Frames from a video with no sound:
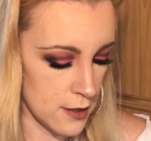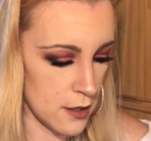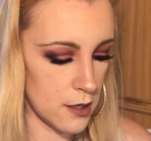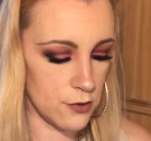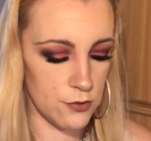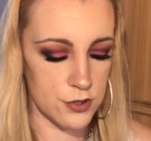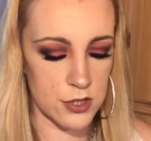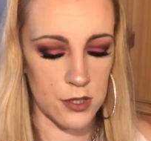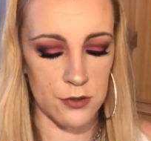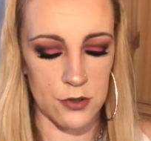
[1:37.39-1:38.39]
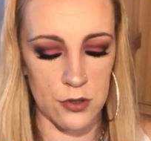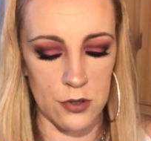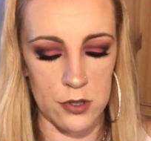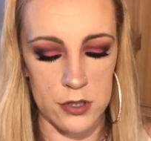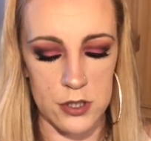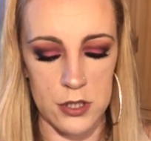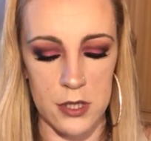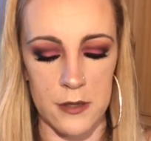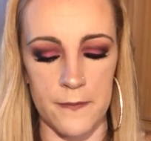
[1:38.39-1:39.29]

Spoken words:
I also got